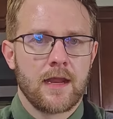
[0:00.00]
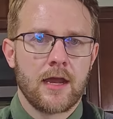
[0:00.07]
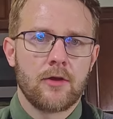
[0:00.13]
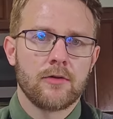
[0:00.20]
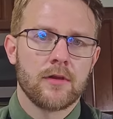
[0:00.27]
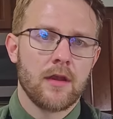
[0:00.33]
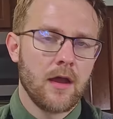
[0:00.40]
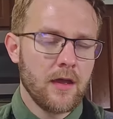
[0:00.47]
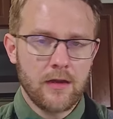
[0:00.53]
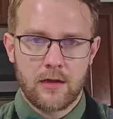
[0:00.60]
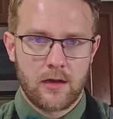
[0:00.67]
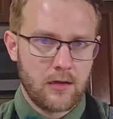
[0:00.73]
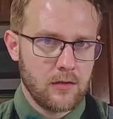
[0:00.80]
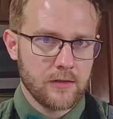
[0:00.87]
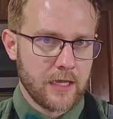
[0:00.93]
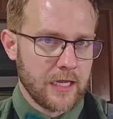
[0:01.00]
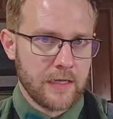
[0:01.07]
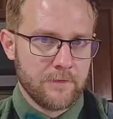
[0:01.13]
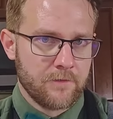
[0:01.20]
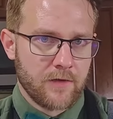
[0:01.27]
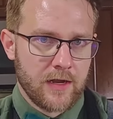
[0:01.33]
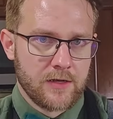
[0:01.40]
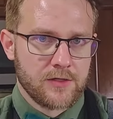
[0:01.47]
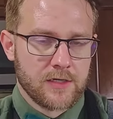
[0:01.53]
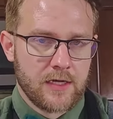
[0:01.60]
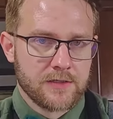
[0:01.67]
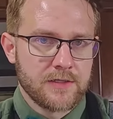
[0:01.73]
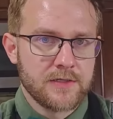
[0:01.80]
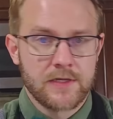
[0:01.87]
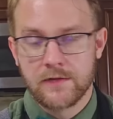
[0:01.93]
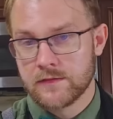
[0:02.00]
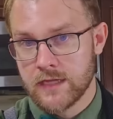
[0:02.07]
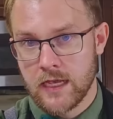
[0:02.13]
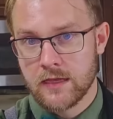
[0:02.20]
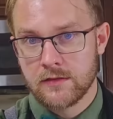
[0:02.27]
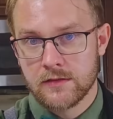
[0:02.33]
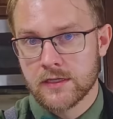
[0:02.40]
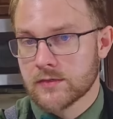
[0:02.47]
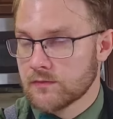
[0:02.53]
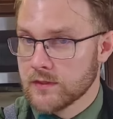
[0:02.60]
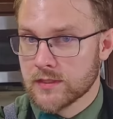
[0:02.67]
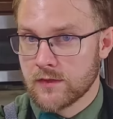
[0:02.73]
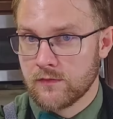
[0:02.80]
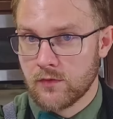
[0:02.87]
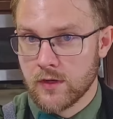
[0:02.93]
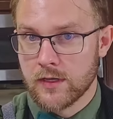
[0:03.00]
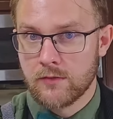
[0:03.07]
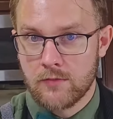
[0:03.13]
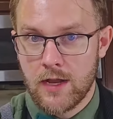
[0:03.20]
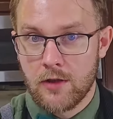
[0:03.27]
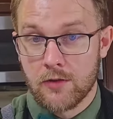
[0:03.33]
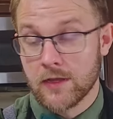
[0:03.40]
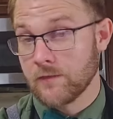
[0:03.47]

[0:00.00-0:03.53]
Now, not all game franchises have taken this risk-avoidant route.